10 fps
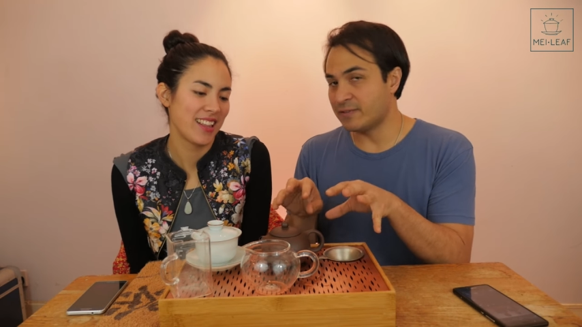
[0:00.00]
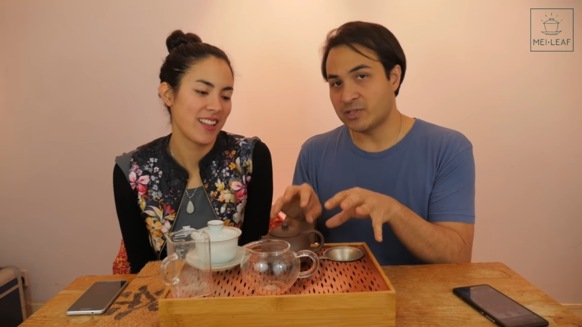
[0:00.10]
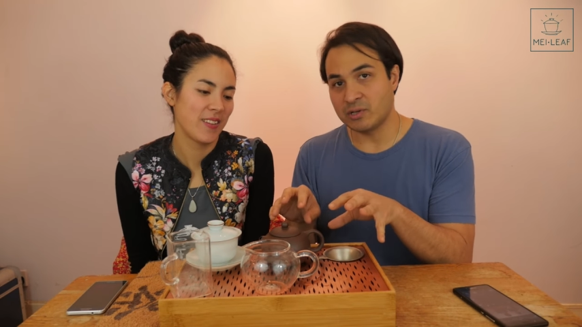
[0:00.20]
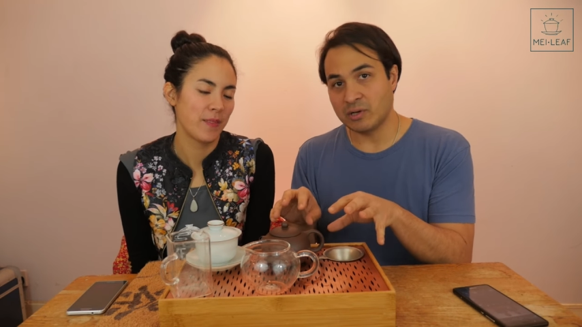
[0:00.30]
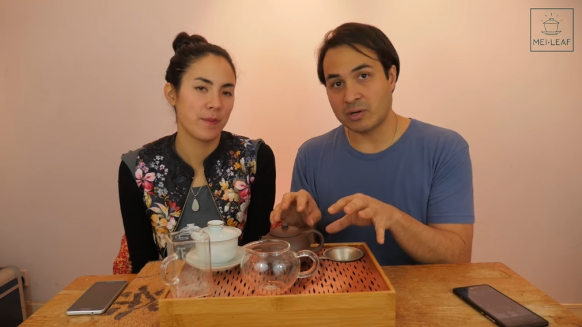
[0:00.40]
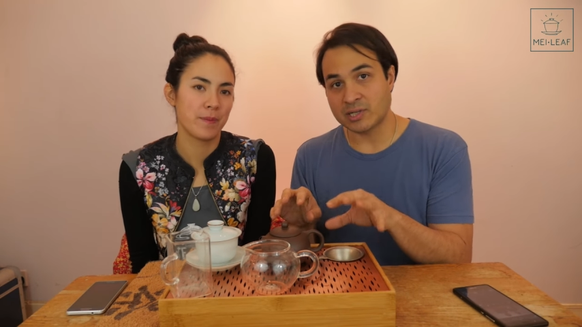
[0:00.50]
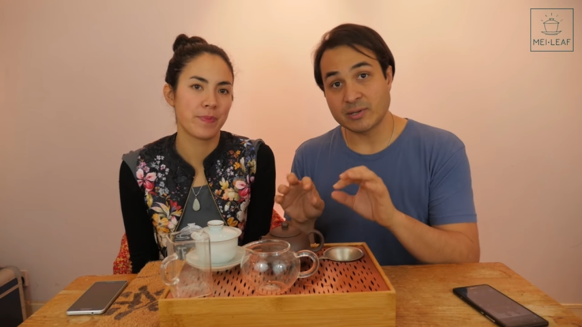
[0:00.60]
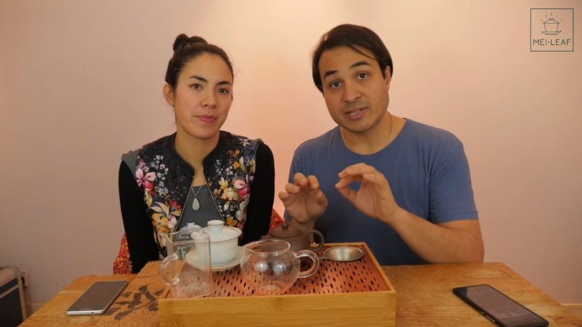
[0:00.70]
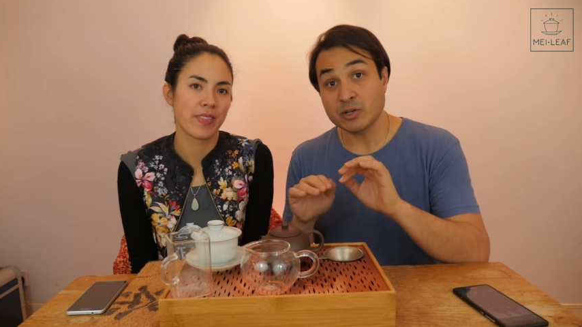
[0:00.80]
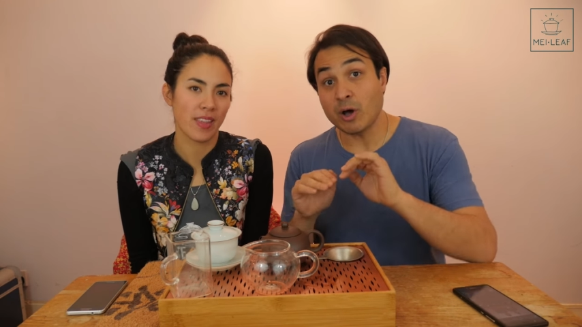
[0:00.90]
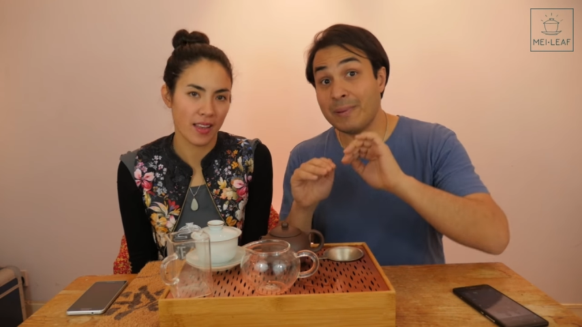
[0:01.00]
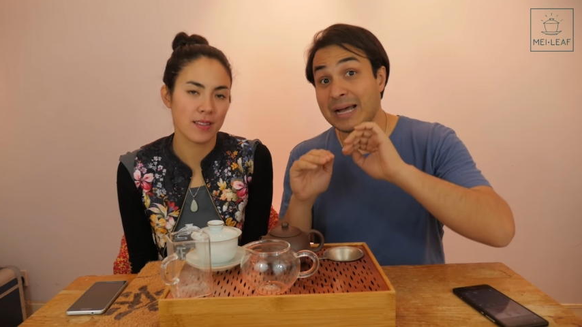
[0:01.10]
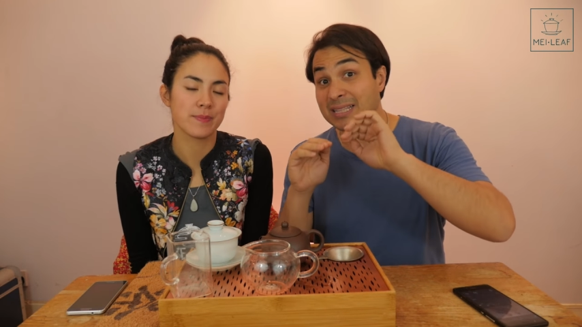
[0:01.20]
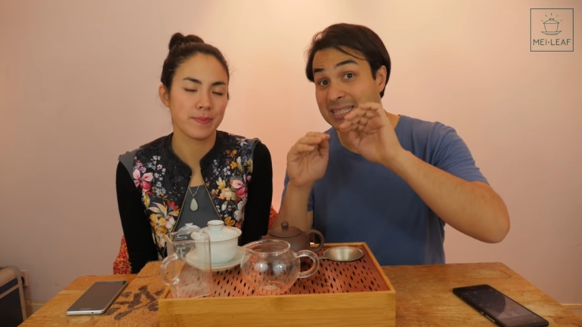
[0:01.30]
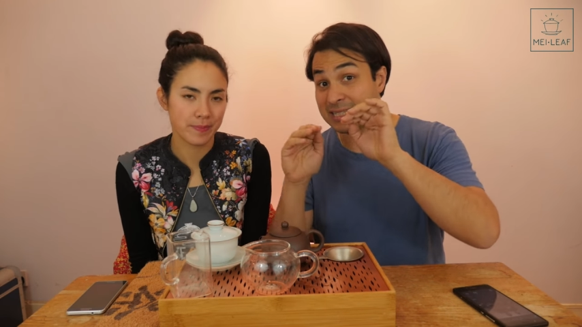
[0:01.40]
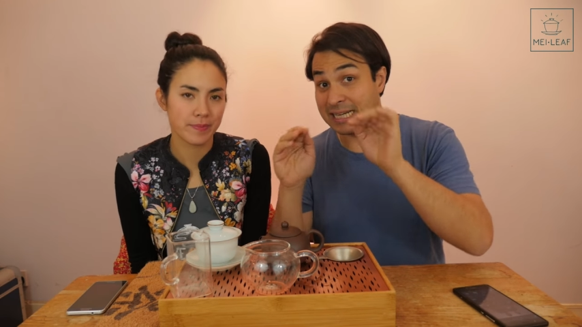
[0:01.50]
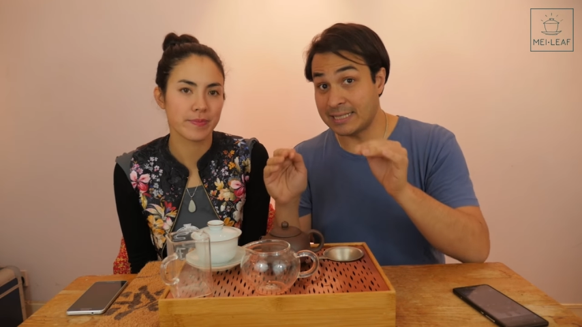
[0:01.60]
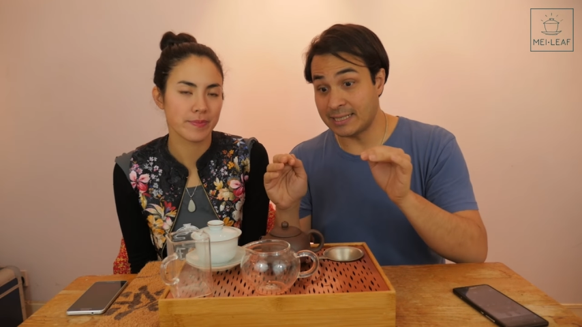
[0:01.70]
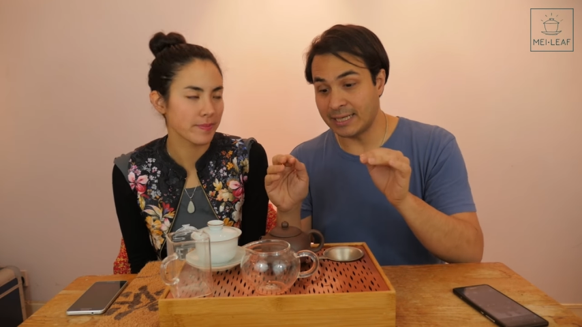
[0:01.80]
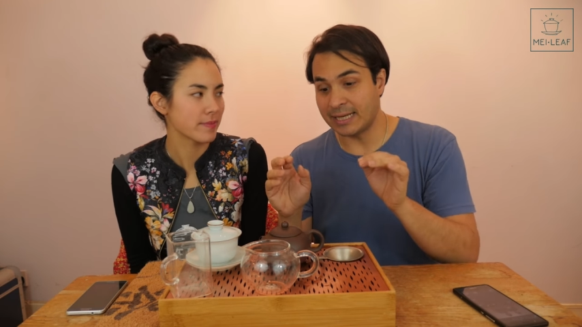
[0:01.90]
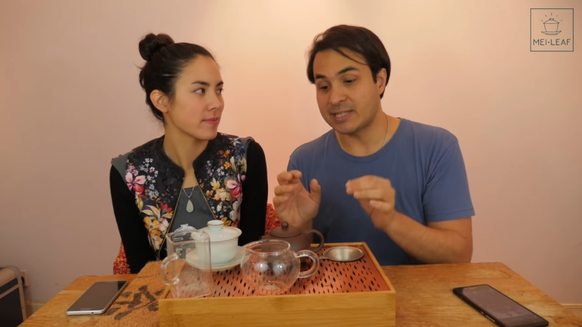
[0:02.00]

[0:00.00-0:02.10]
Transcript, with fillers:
Speaker 1: for too long. So it's not about the seasoning.